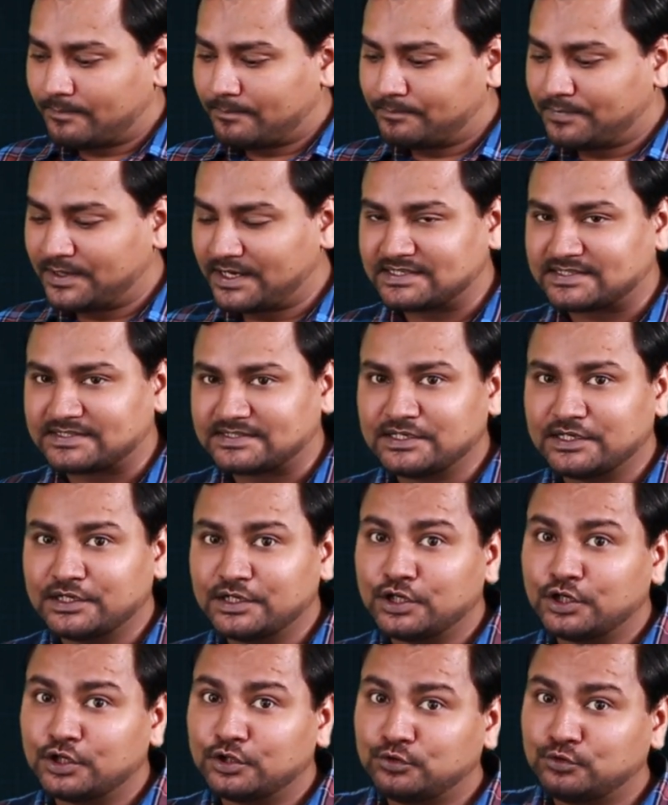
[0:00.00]
plus
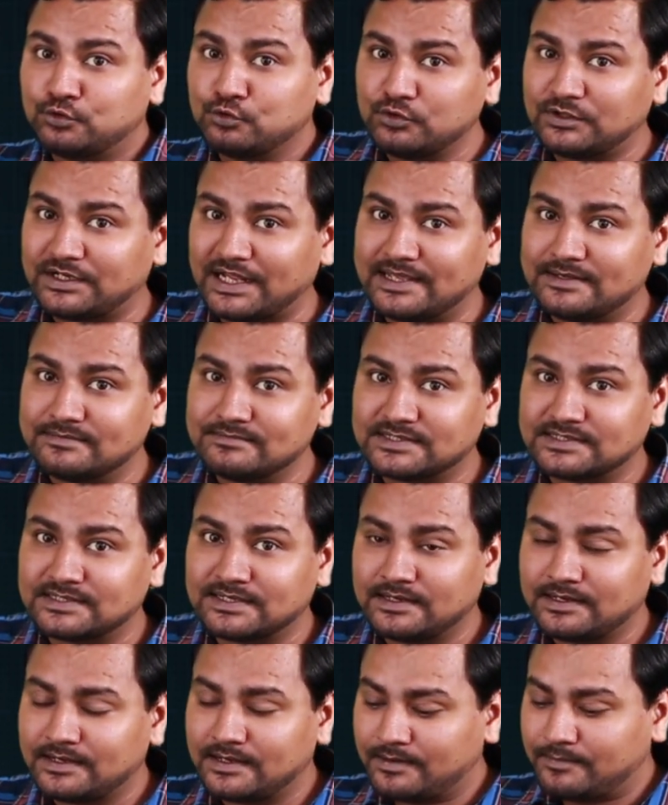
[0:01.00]
2 times
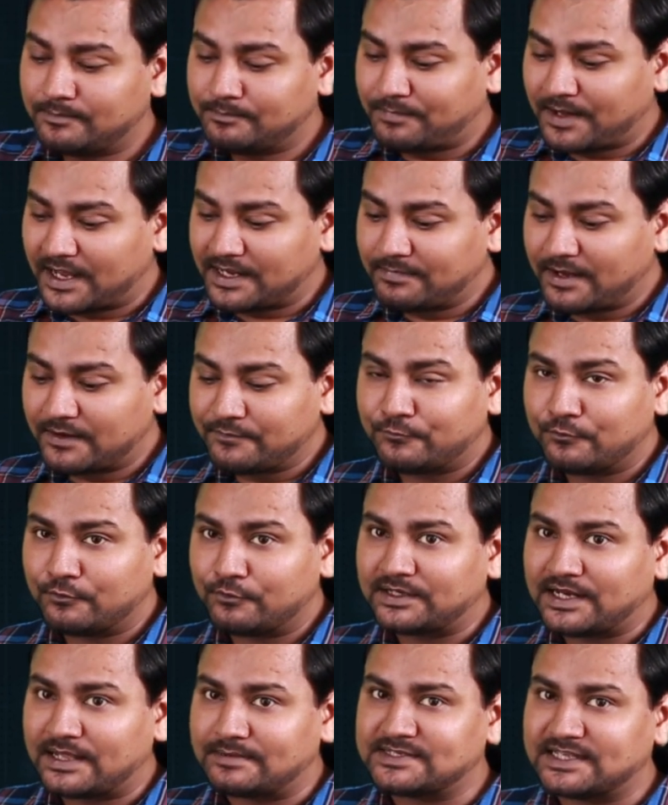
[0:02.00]
pi by
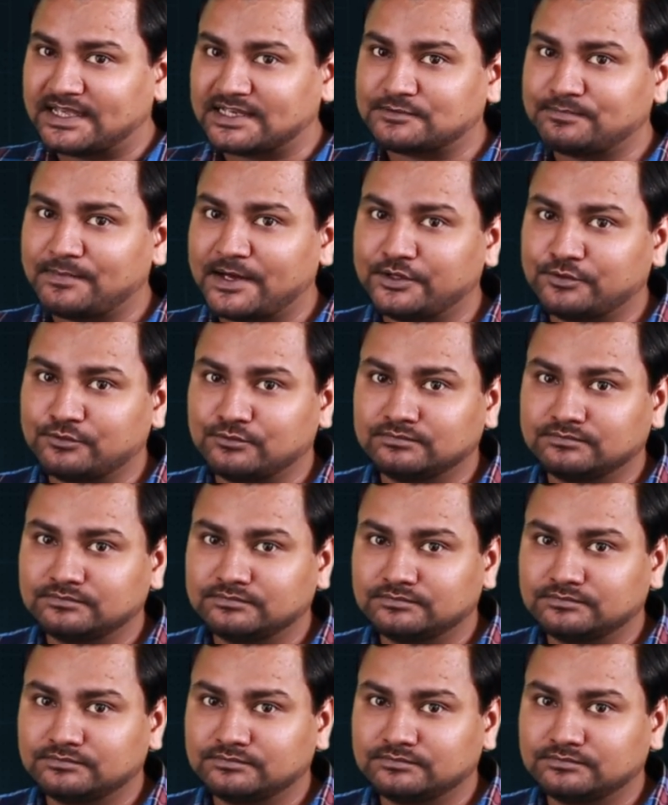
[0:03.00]
4 times x by 2.